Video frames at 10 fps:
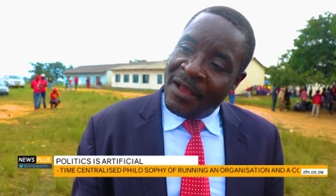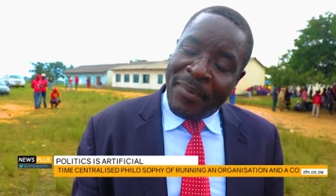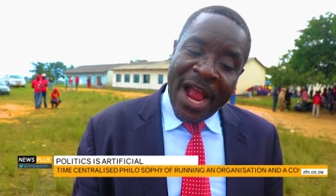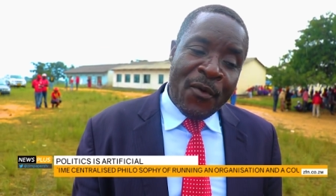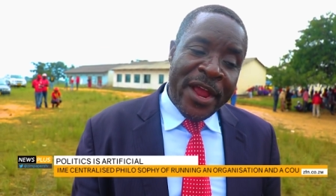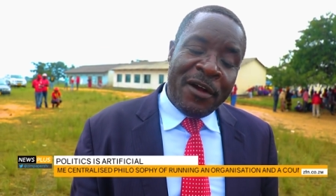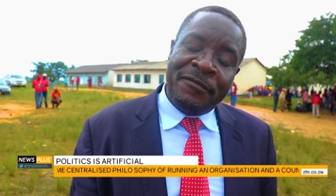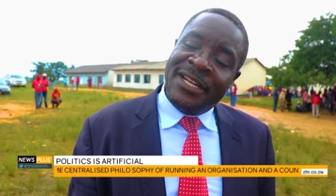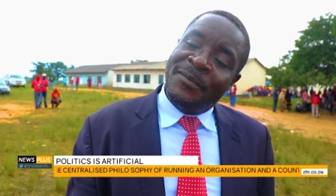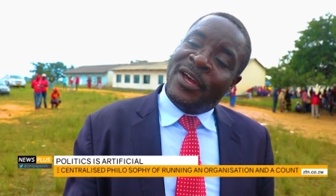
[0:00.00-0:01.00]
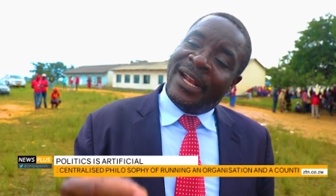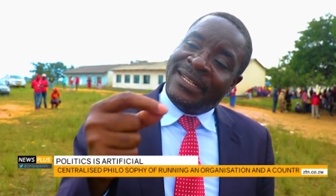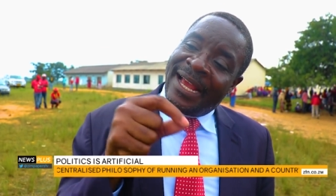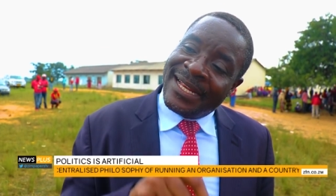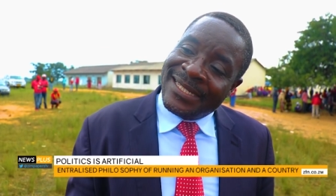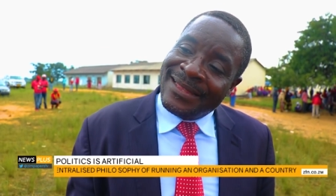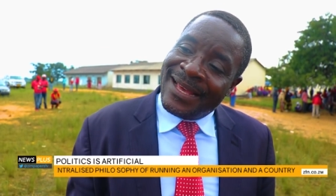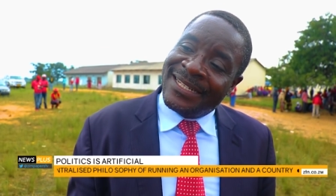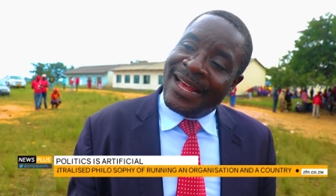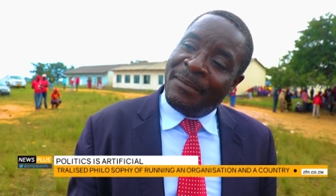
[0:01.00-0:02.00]
by way of democratizing
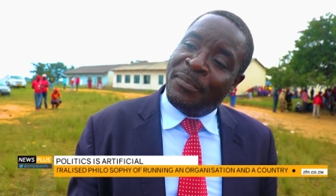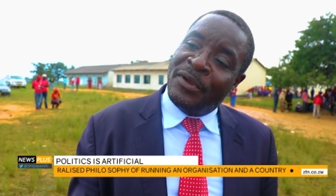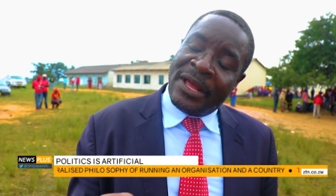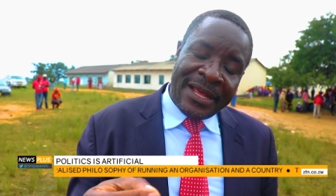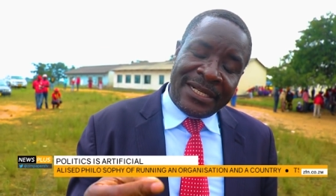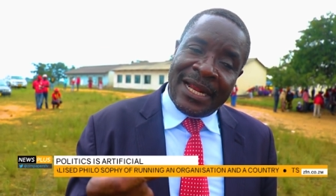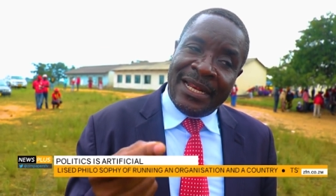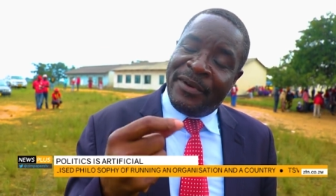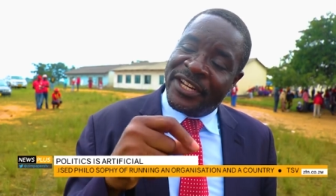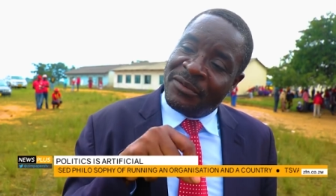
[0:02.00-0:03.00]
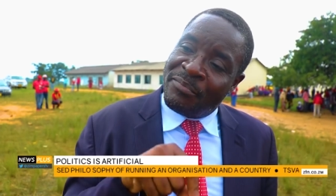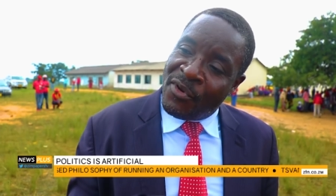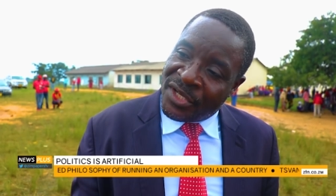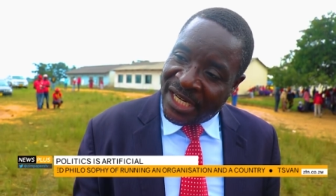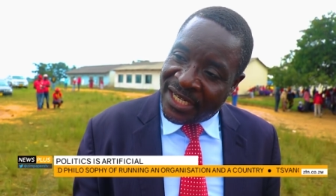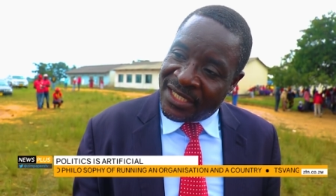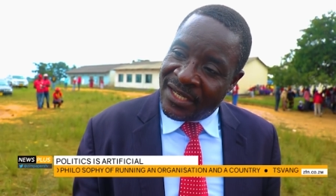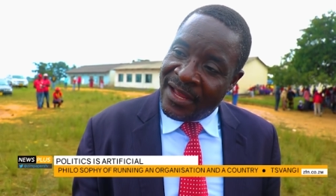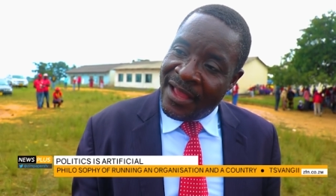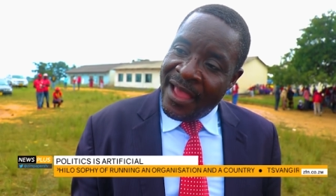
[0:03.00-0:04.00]
that, uh, pro, that uh, liberation project.
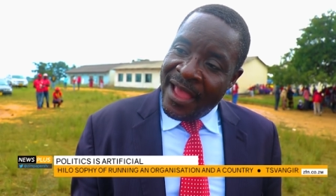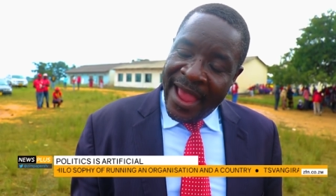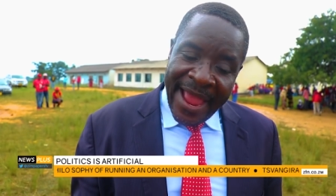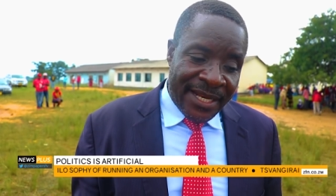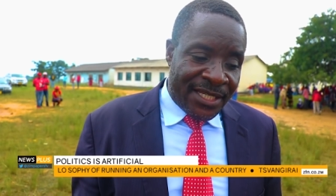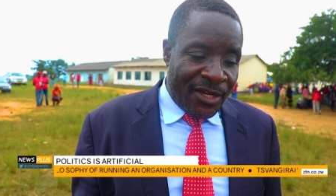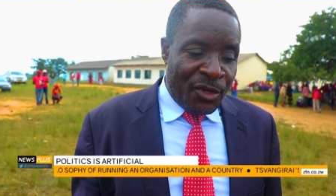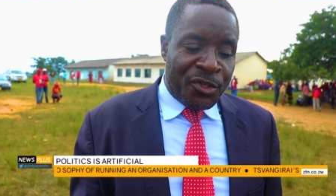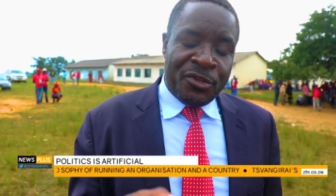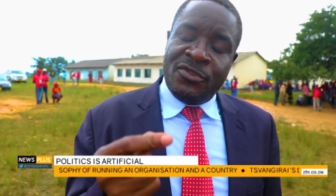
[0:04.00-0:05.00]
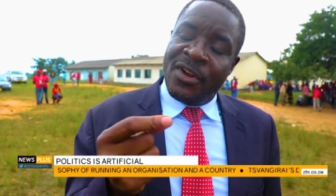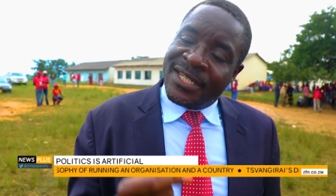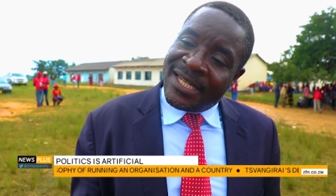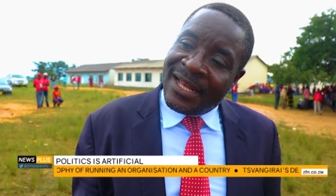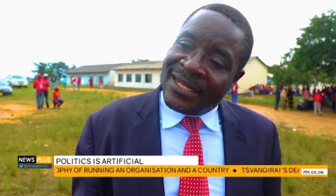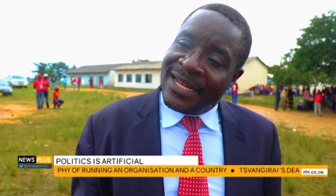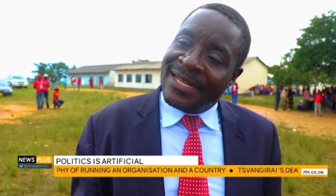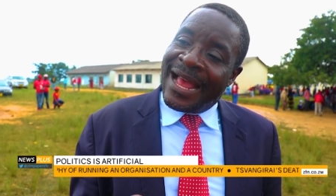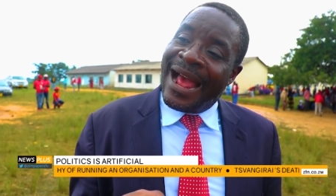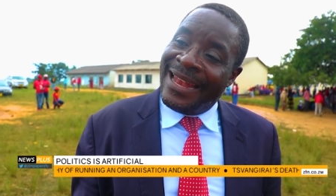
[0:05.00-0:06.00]
And you should not see that
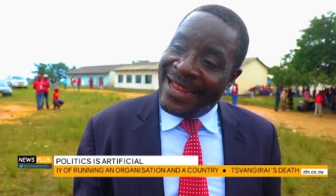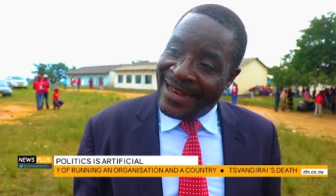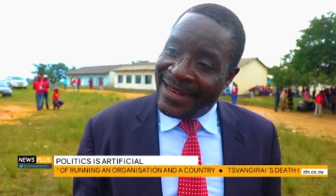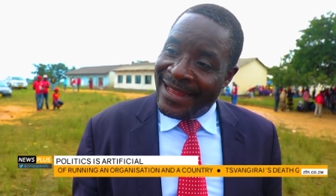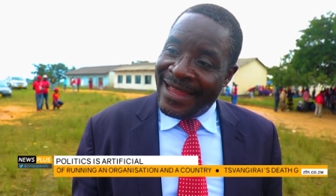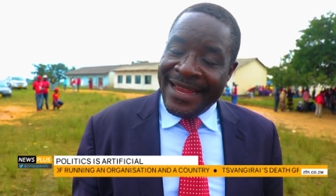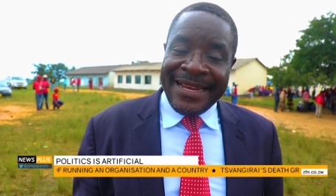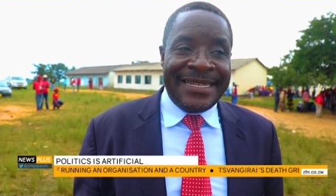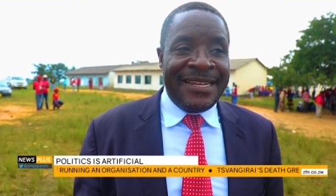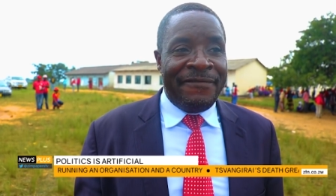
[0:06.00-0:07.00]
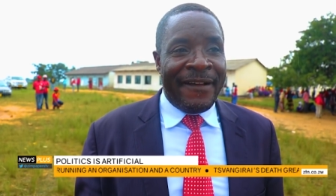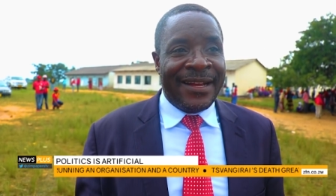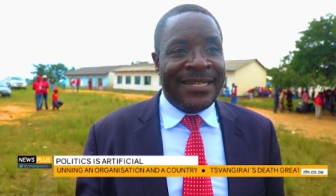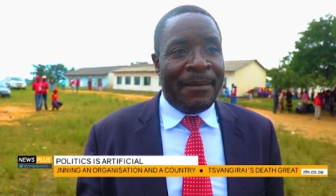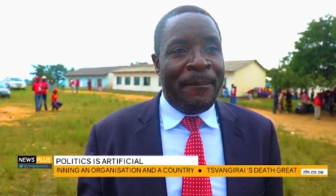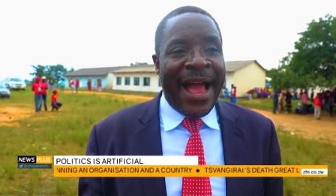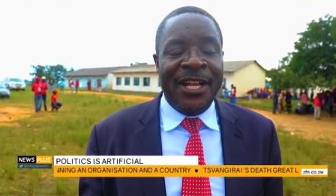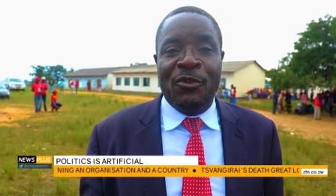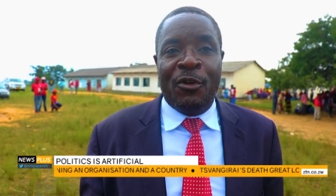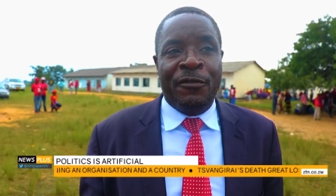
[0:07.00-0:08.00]
as alien. It is in fact a
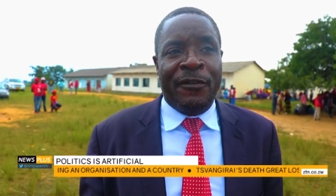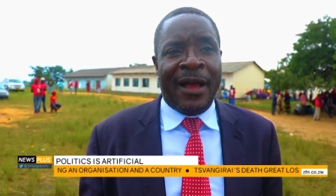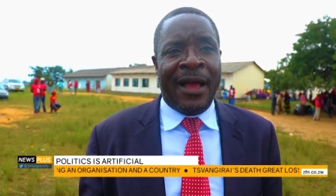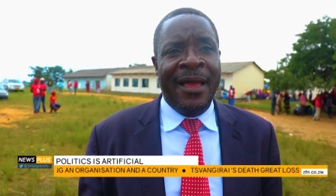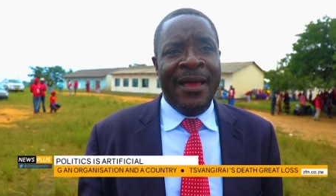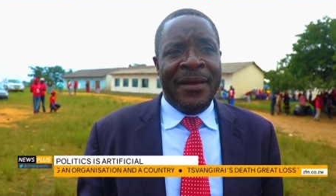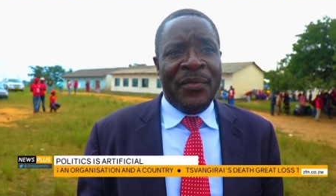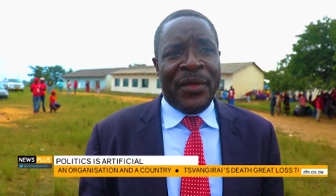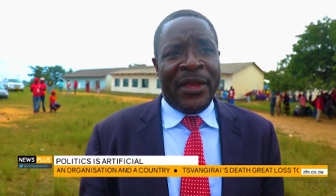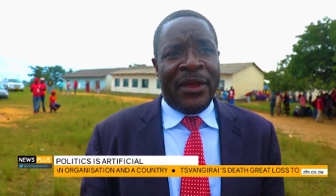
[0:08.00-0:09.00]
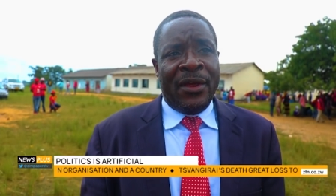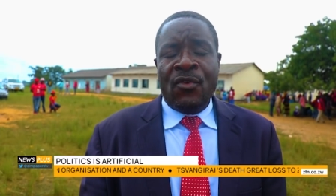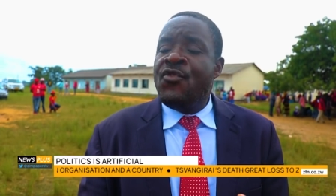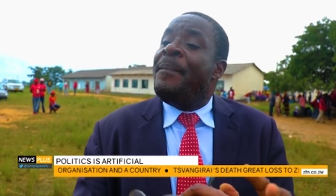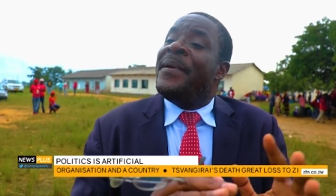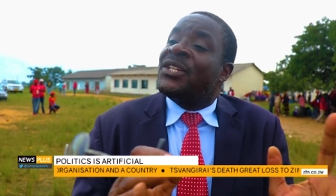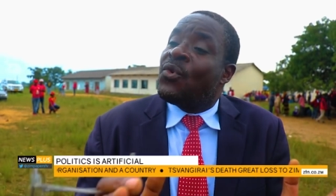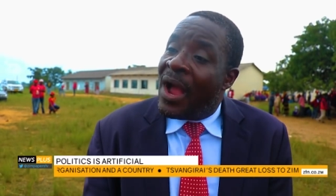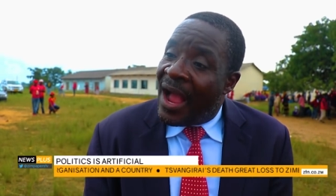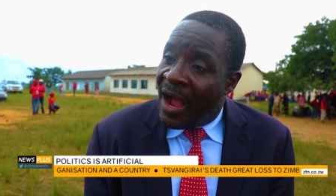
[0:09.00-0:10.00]
part of uh, the
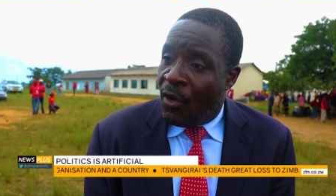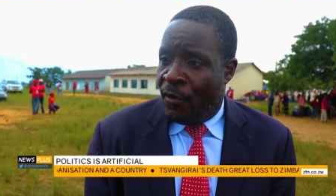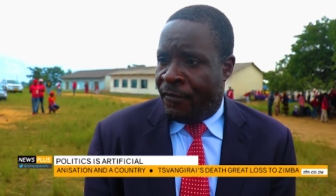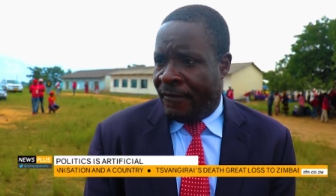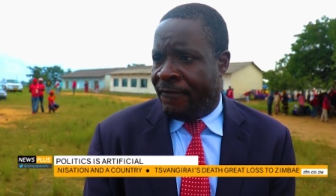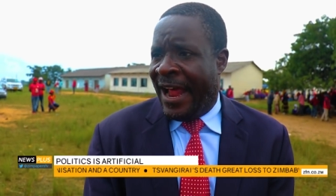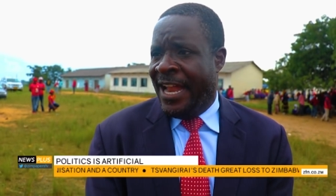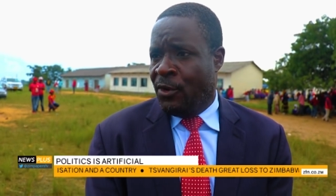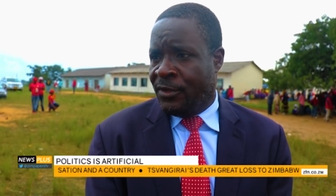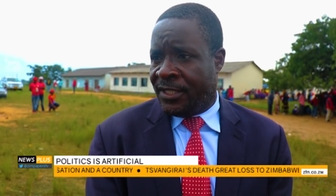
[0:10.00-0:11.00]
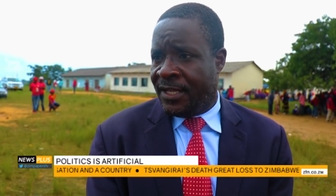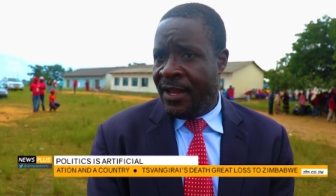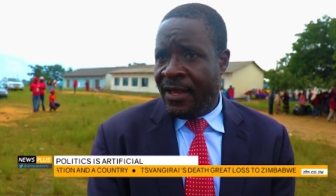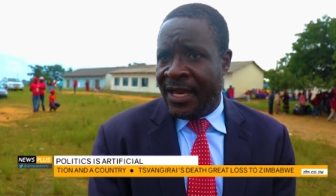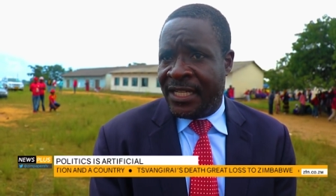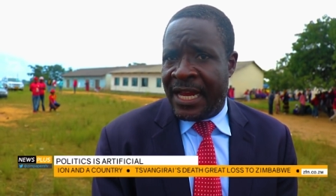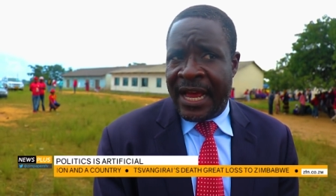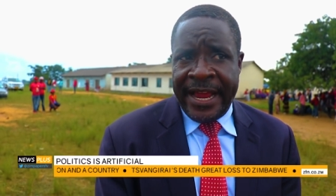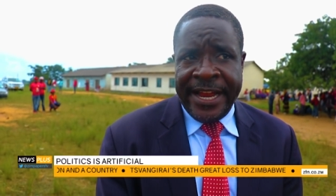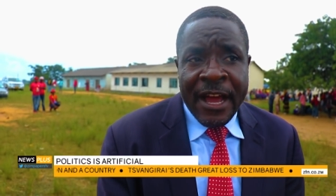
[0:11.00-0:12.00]
repertoire of uh, values that
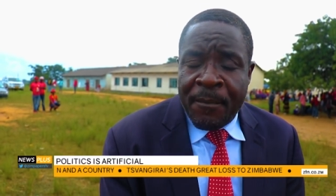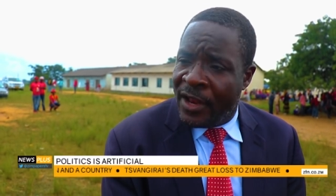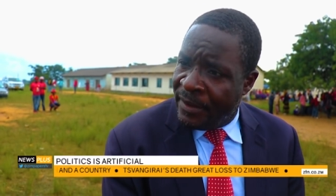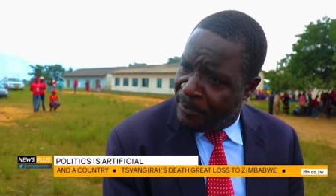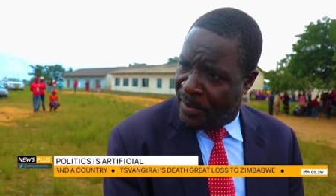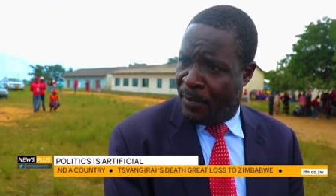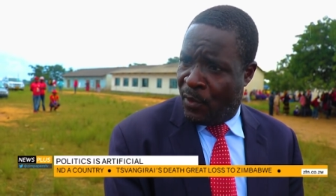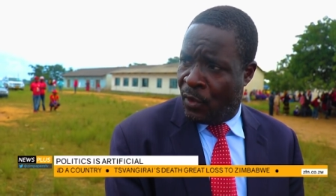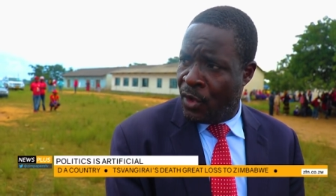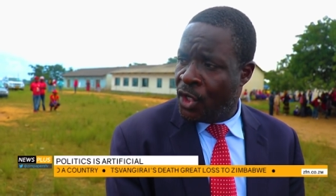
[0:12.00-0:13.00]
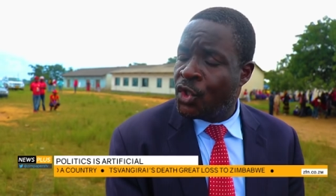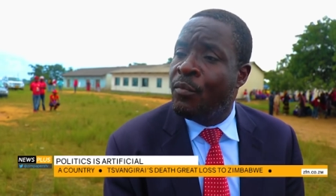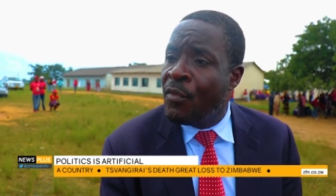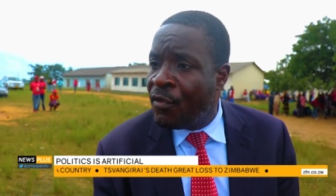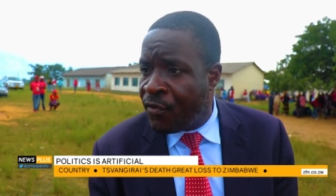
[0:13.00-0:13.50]
are enabling people to move